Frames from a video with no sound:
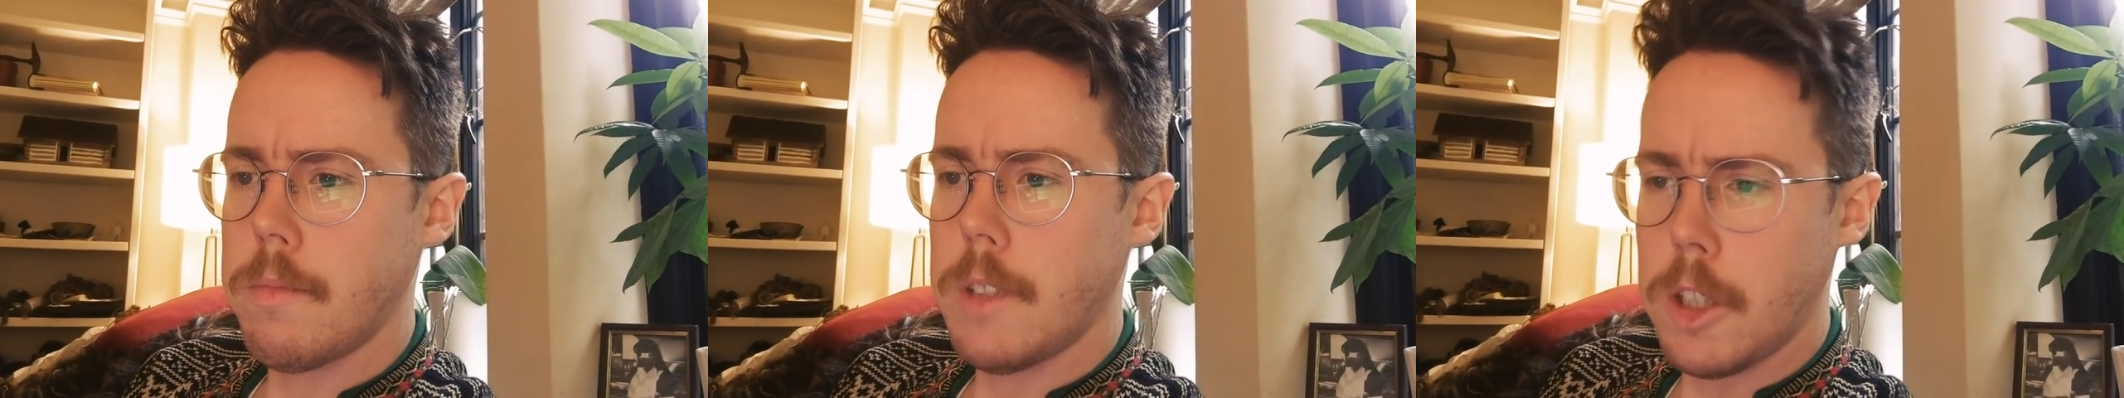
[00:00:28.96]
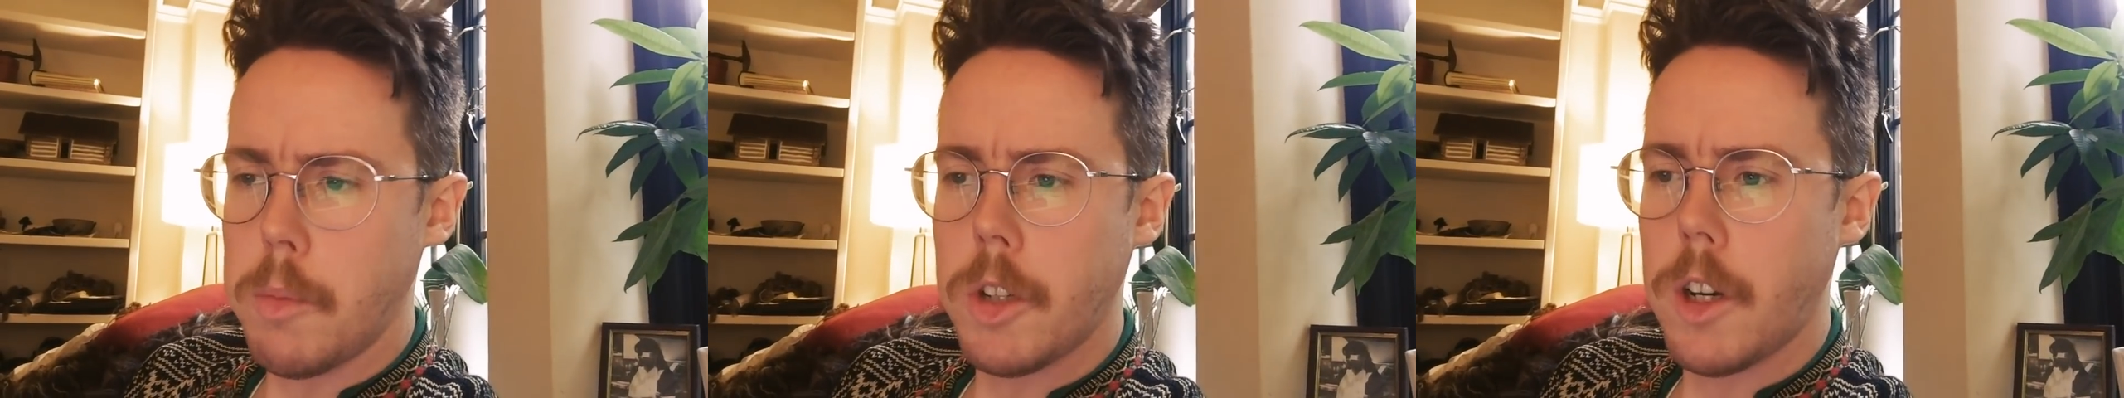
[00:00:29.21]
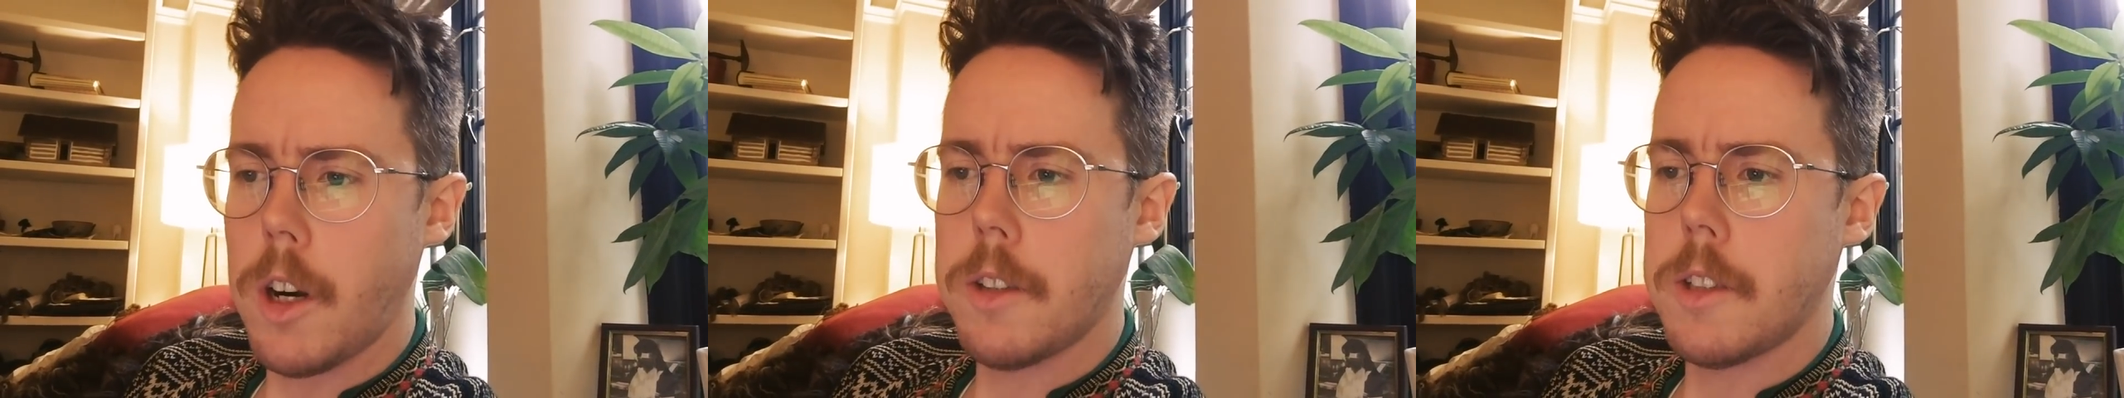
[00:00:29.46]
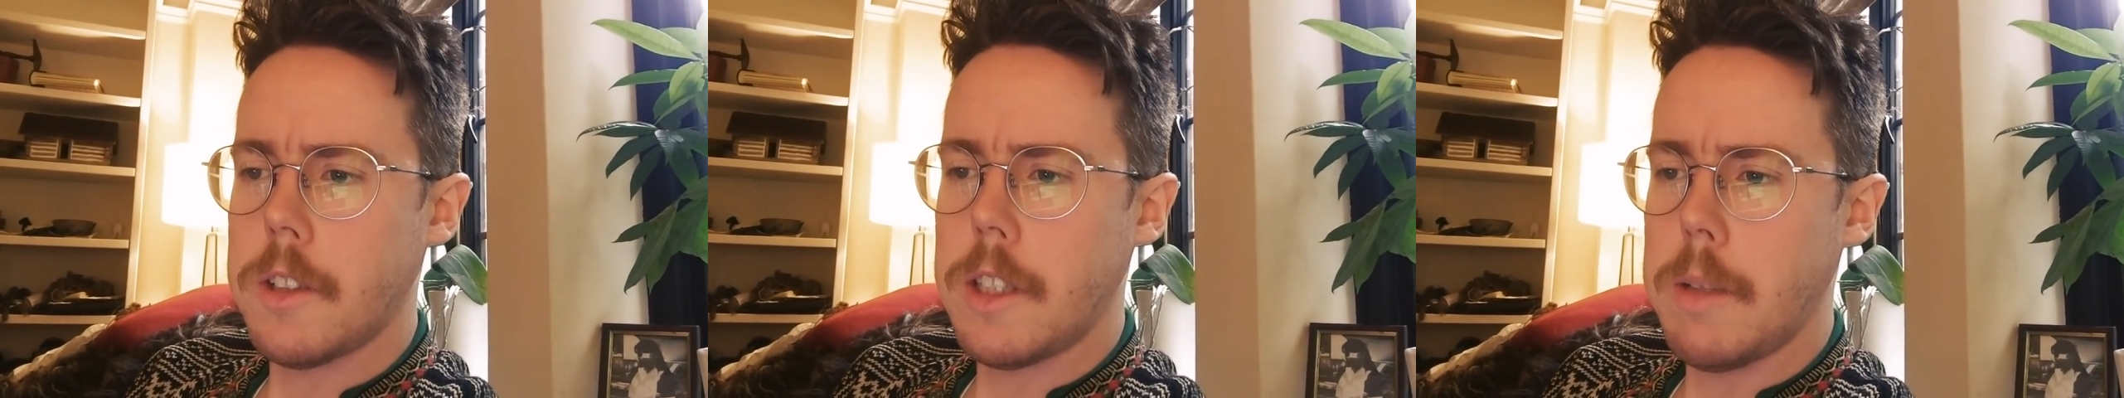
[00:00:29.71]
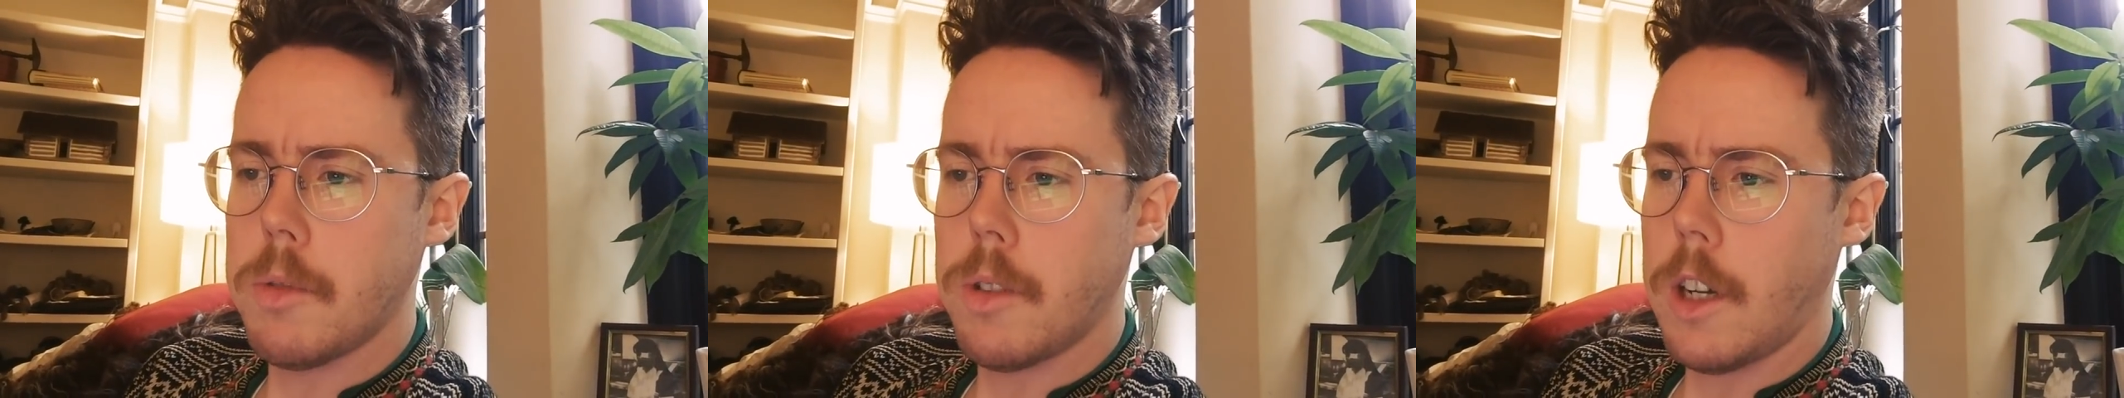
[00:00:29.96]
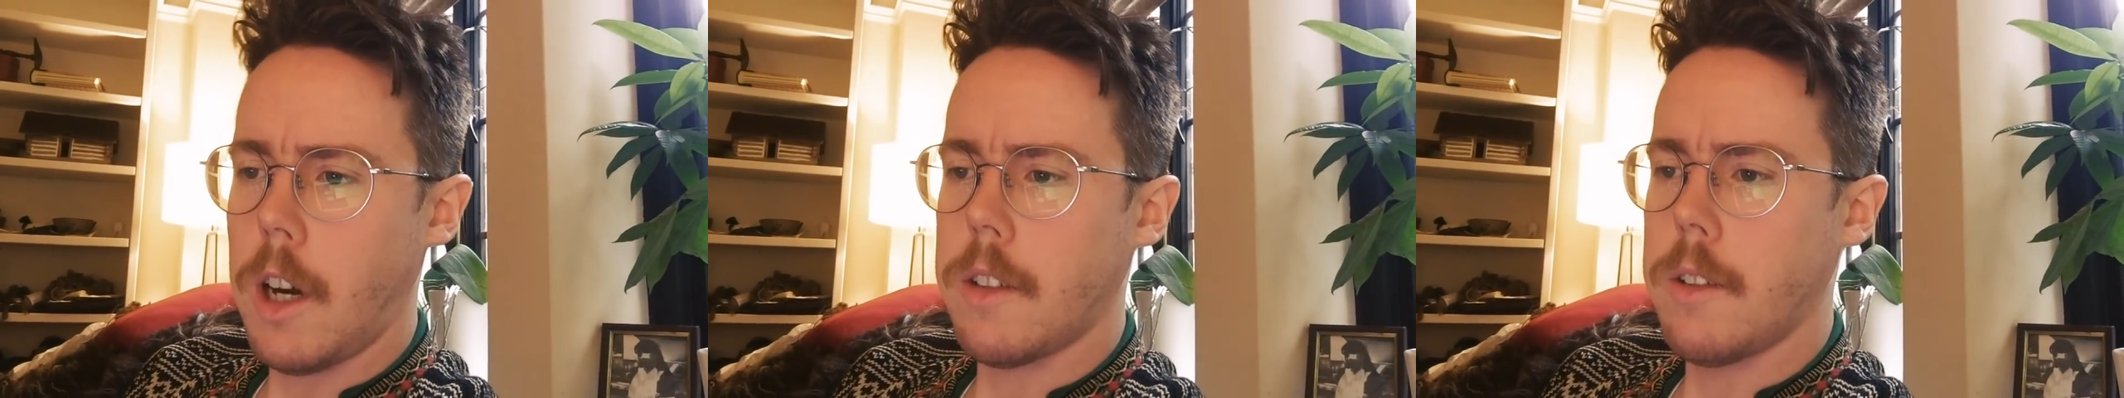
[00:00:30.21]
in some regards it seems to
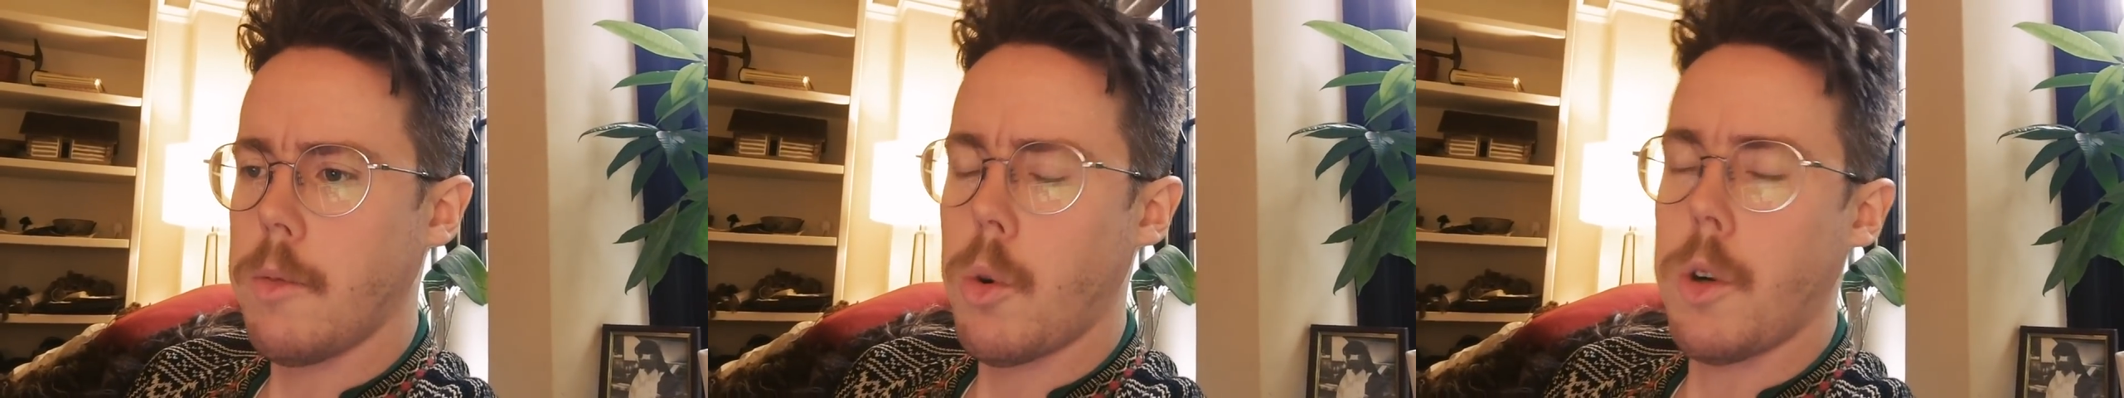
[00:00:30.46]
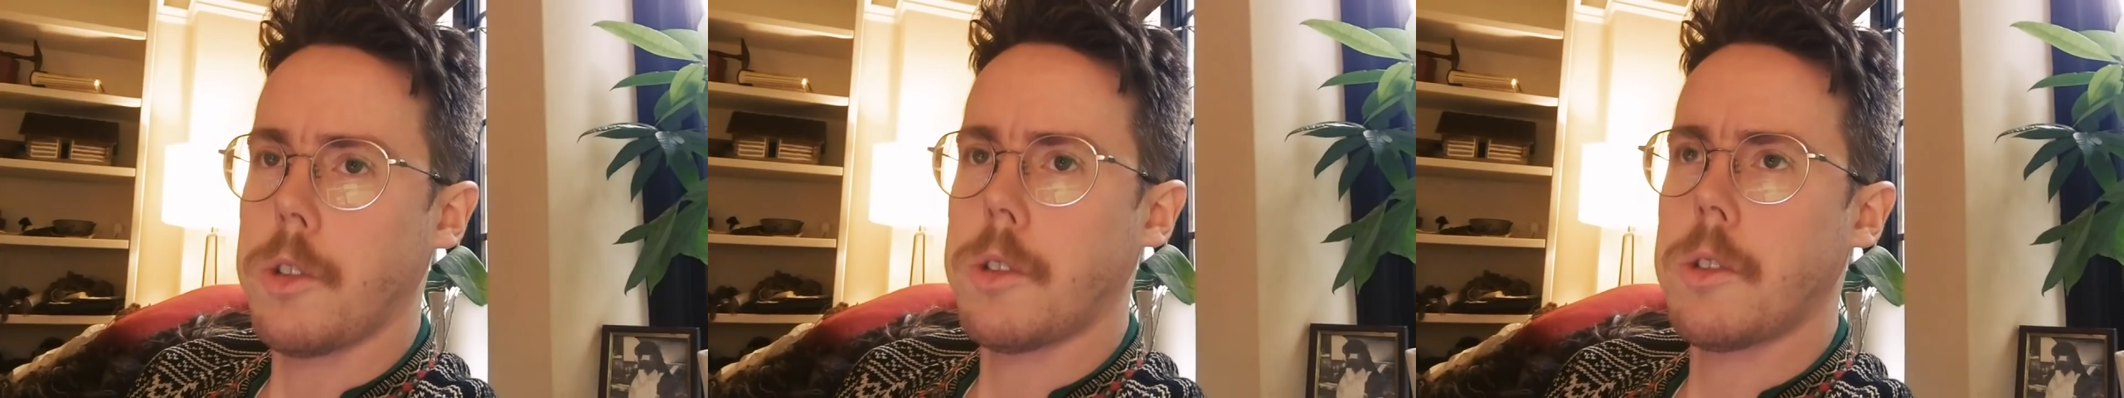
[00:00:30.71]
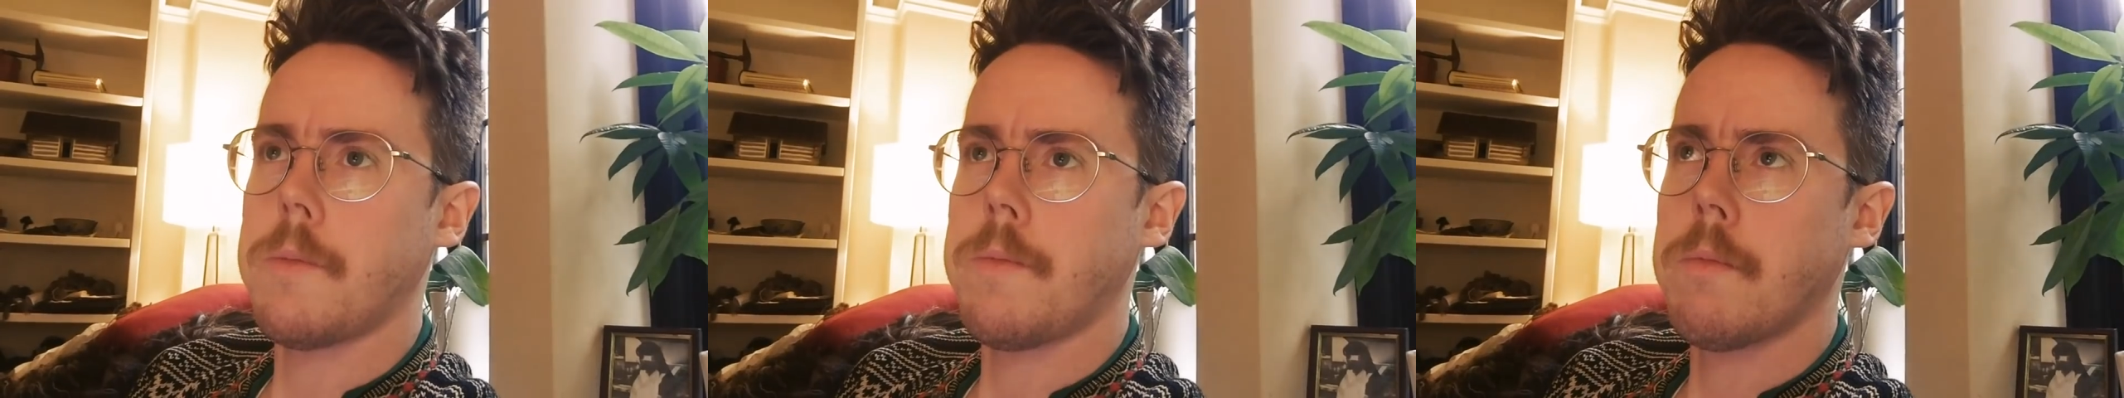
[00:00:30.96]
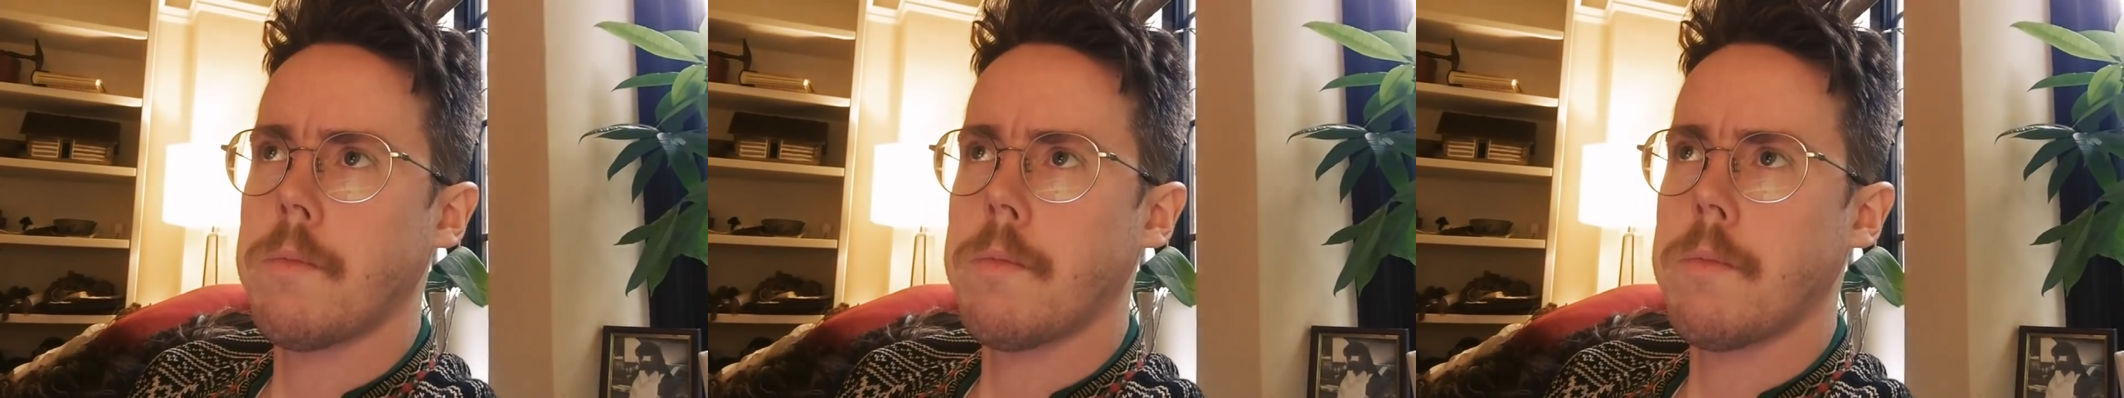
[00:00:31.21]
have gotten worse.